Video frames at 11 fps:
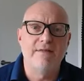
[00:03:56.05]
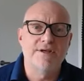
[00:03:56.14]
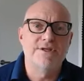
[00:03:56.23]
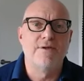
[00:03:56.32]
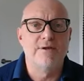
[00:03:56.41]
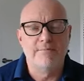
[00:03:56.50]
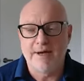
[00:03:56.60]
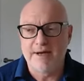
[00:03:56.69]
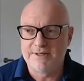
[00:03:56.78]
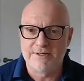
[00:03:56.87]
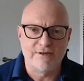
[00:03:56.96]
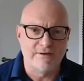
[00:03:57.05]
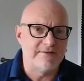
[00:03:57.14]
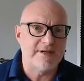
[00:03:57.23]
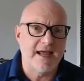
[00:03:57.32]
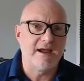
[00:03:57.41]
this on the basis
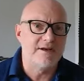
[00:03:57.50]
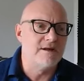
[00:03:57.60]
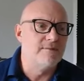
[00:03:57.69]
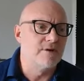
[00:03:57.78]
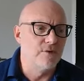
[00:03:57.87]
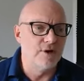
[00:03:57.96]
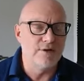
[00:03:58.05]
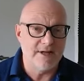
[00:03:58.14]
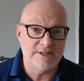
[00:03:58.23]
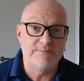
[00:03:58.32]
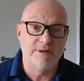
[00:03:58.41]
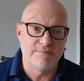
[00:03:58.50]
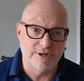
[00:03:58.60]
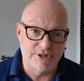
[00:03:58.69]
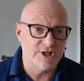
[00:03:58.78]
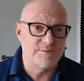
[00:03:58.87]
of academic work that's been
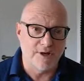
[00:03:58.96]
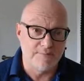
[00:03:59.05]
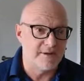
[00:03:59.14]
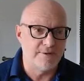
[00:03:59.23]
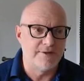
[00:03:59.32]
produced by people